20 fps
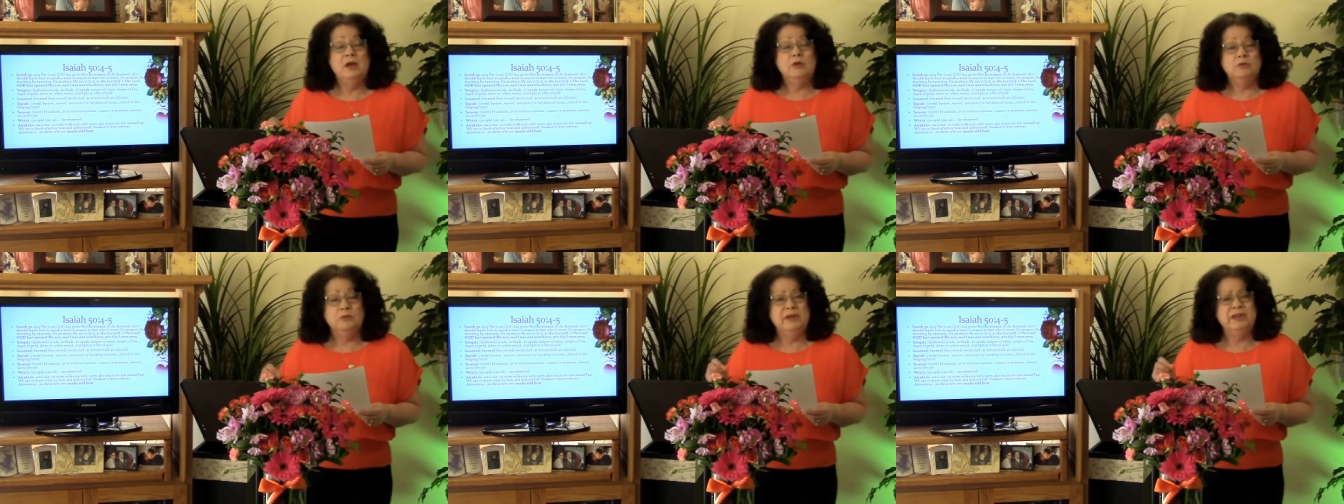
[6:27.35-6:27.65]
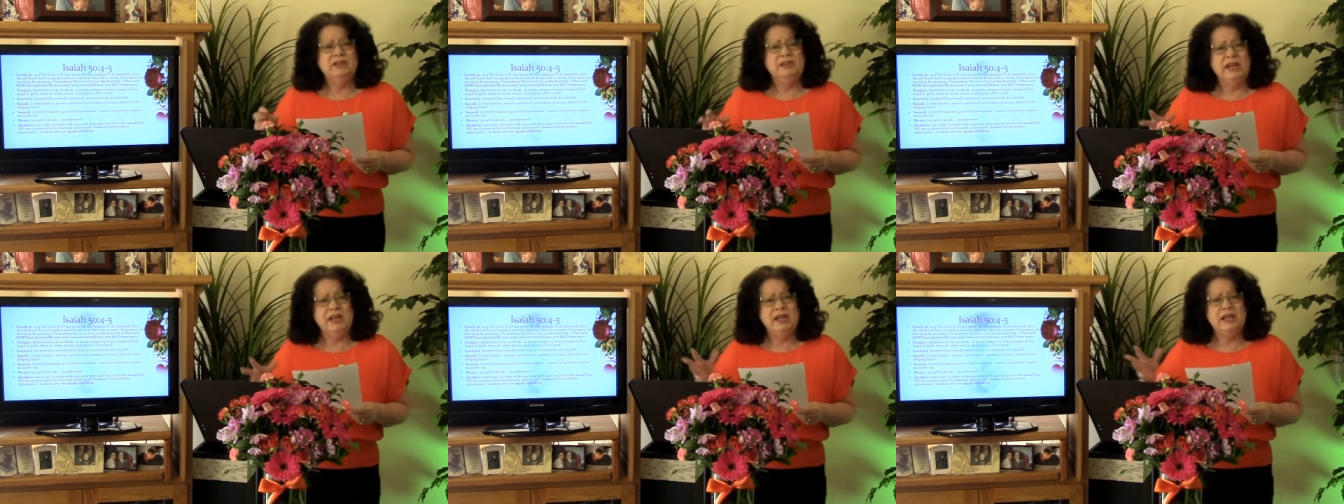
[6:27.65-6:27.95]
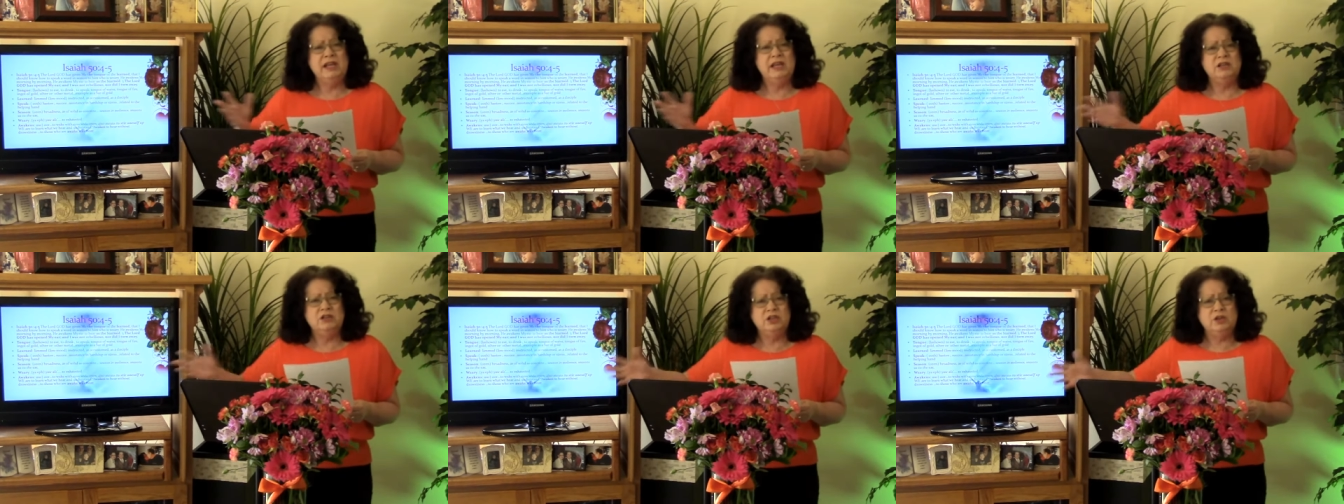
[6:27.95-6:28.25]

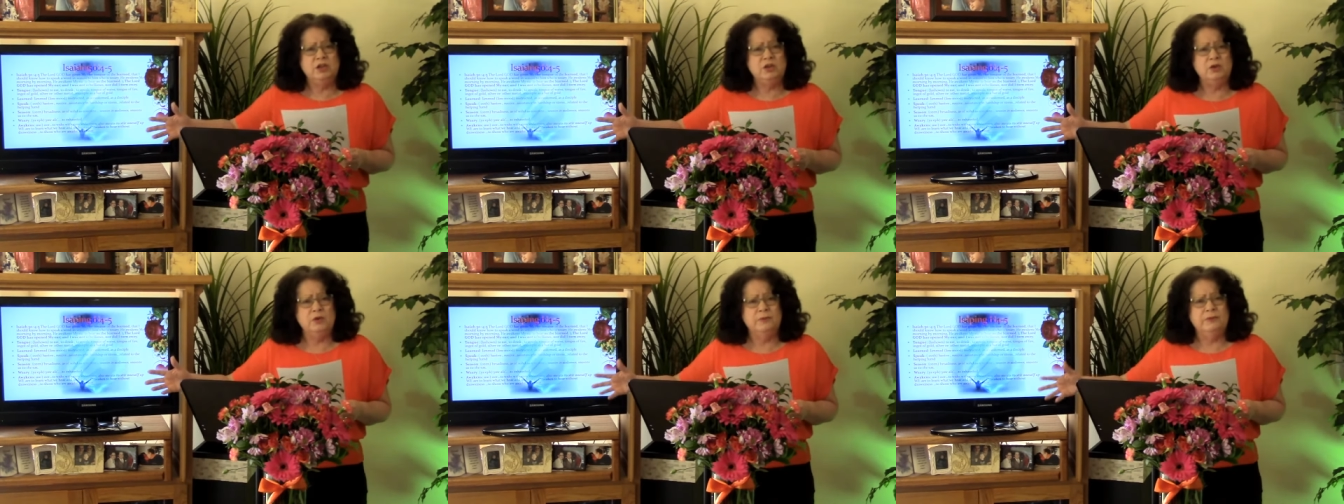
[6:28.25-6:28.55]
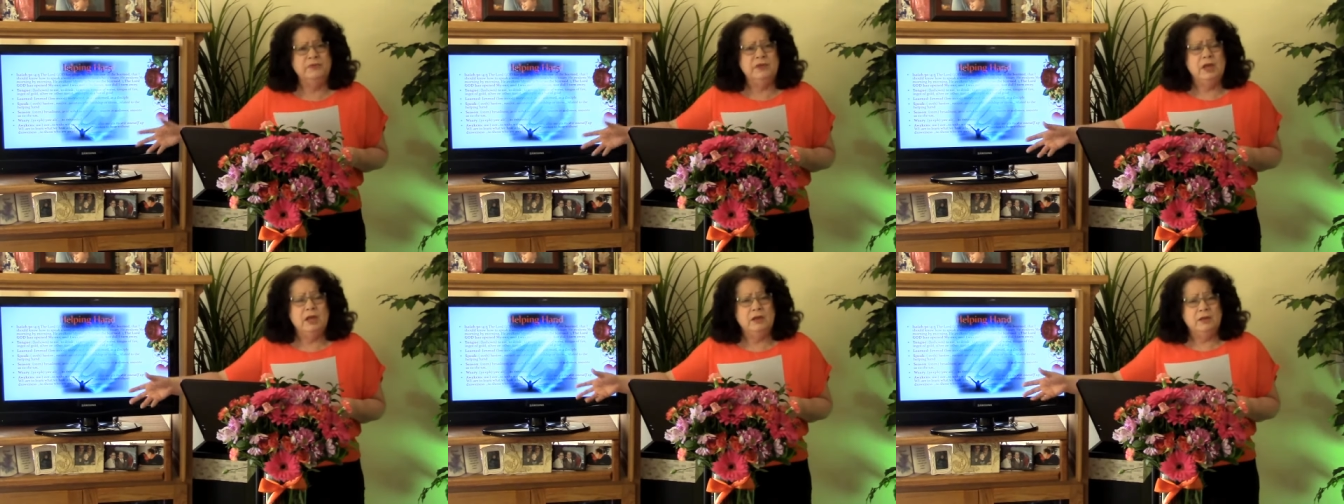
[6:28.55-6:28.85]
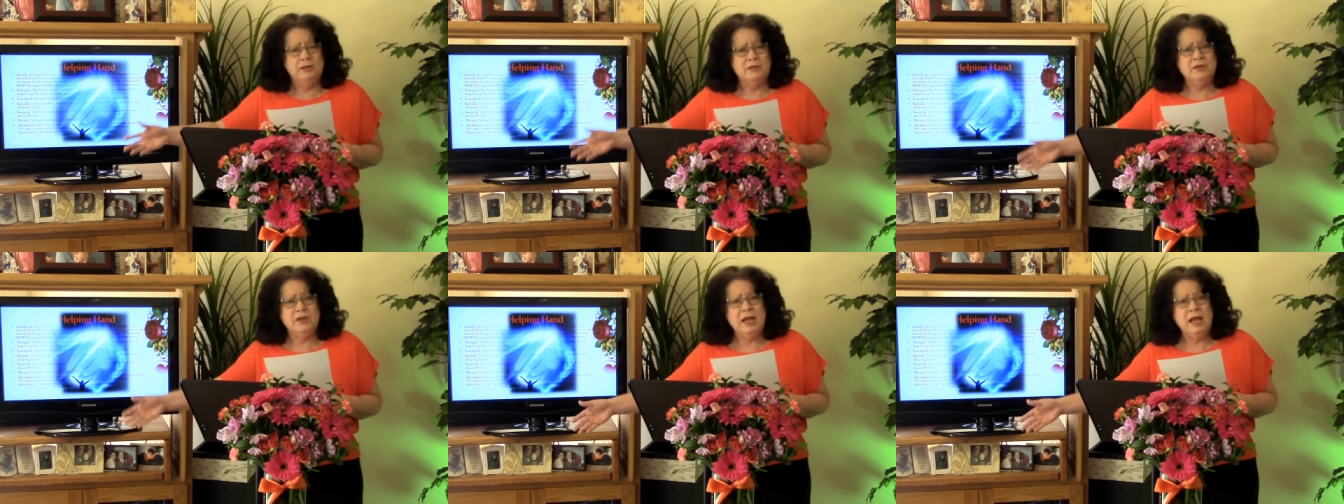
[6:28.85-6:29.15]
relating to
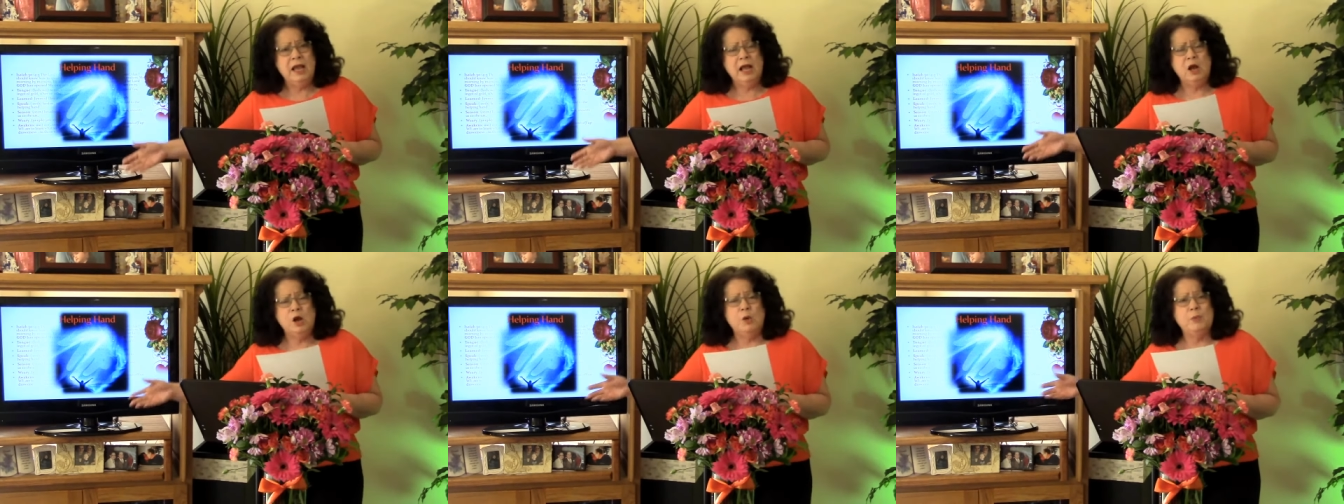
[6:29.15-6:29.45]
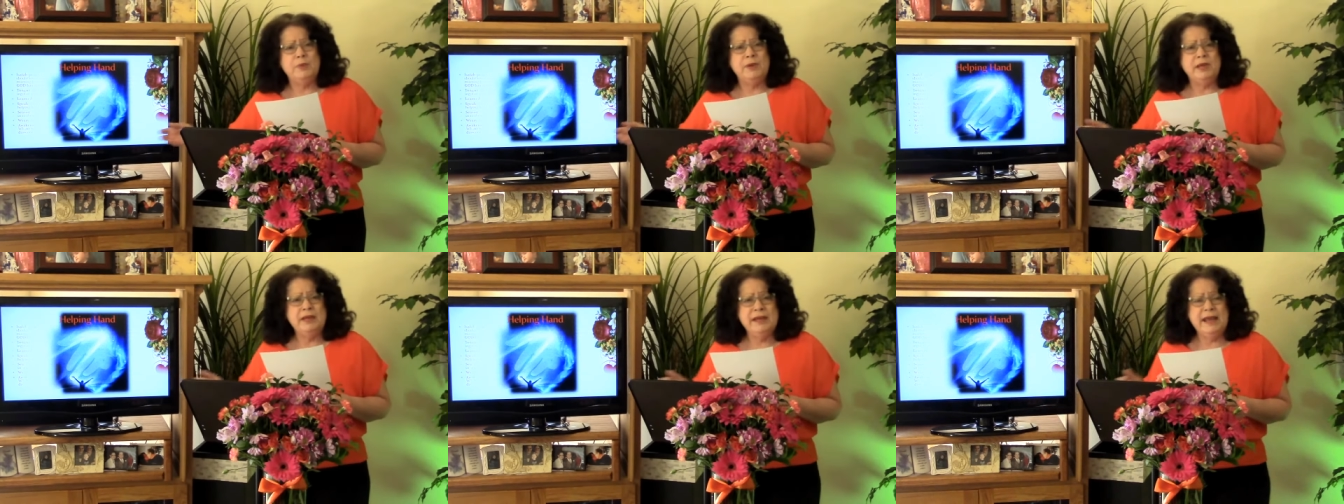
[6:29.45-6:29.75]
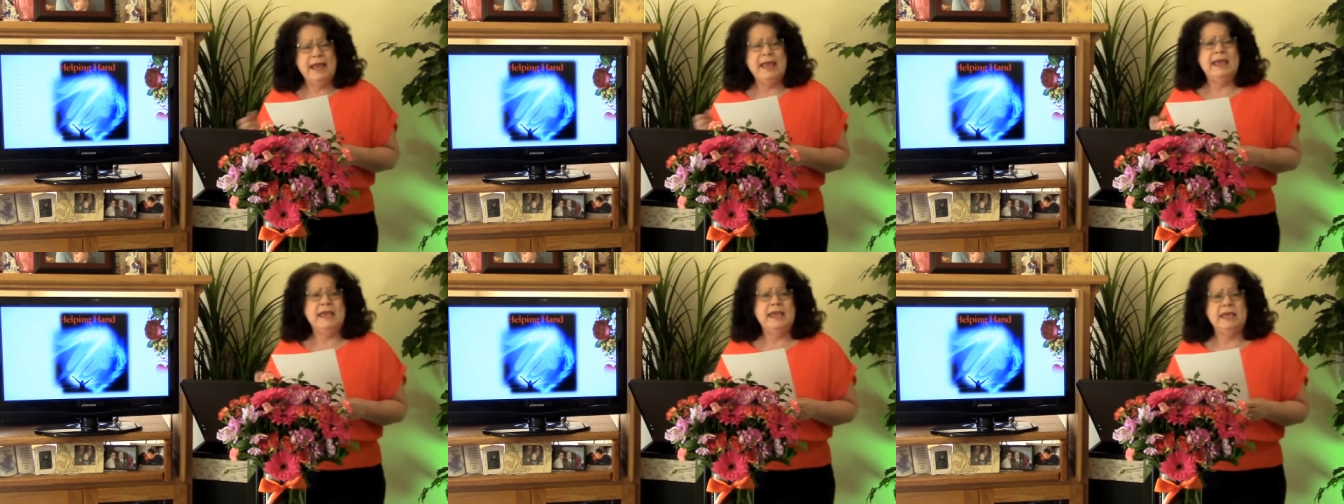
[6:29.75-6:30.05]
the helping
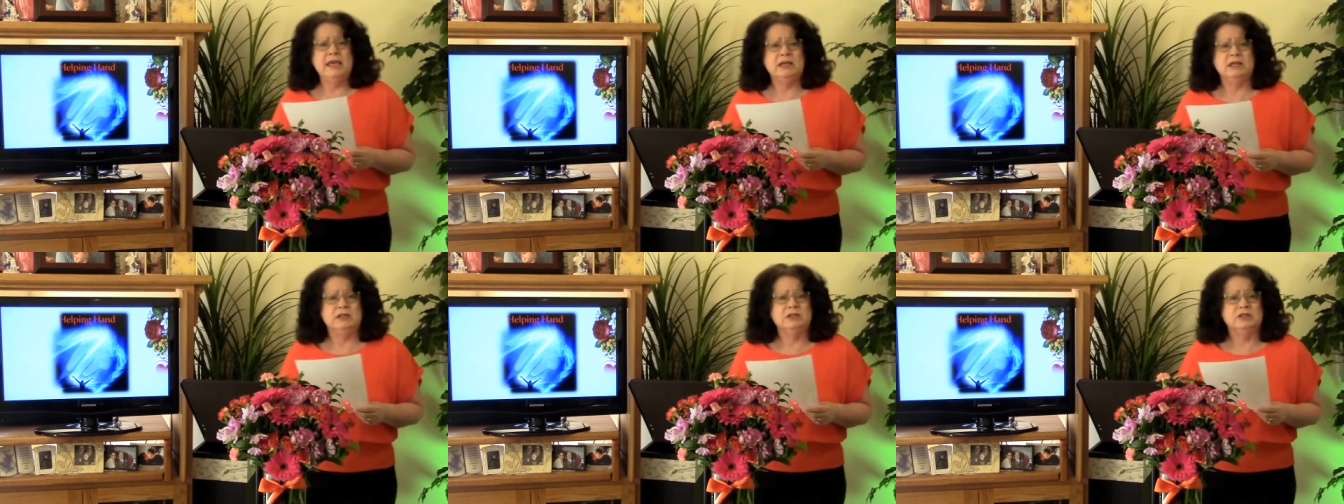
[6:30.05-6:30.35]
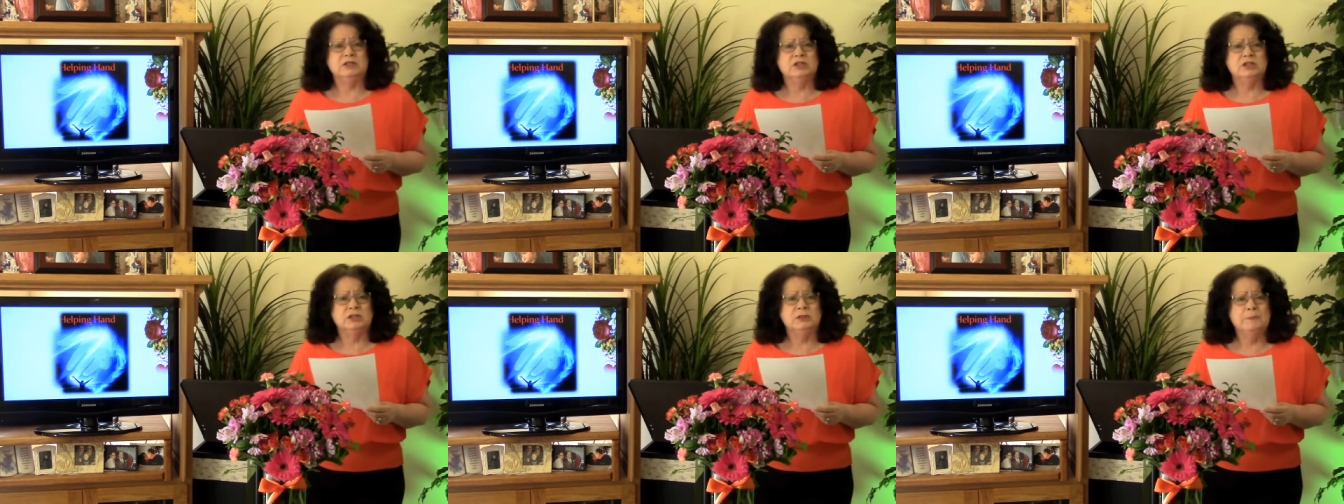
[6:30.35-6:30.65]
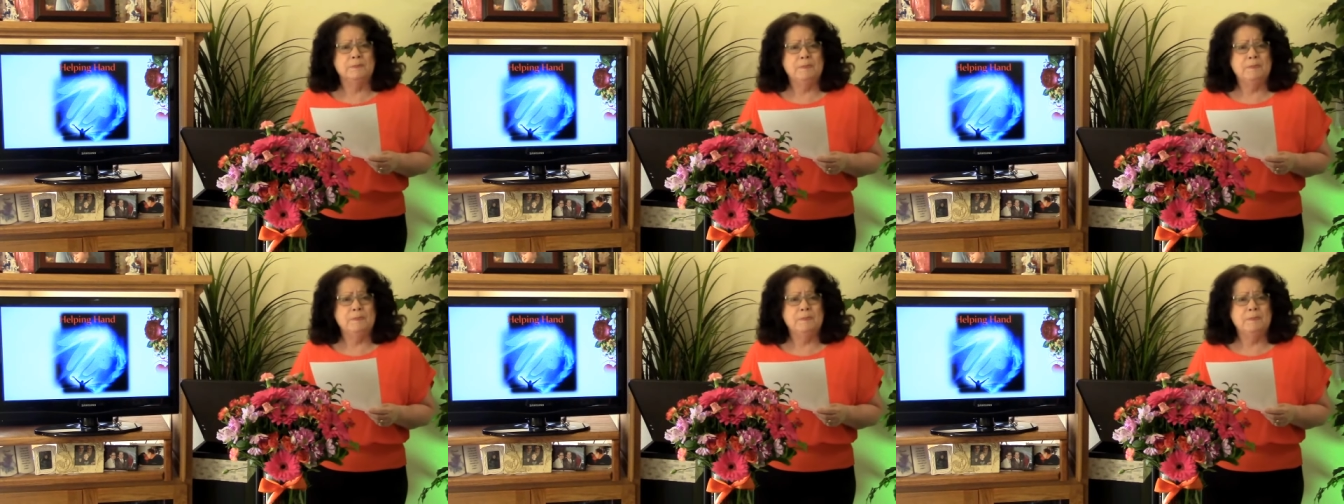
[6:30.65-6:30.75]
hand.